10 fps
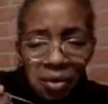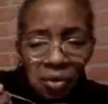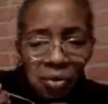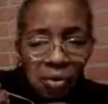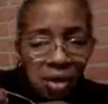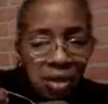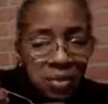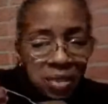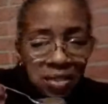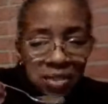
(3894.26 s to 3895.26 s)
or it
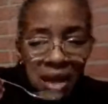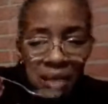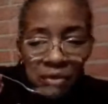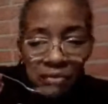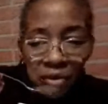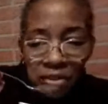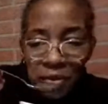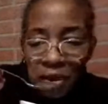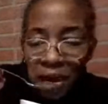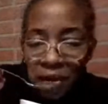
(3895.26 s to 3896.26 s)
was either thyme or
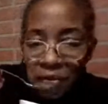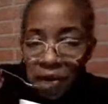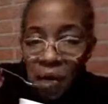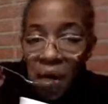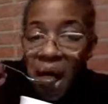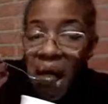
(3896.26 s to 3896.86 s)
rosemary. I don't know.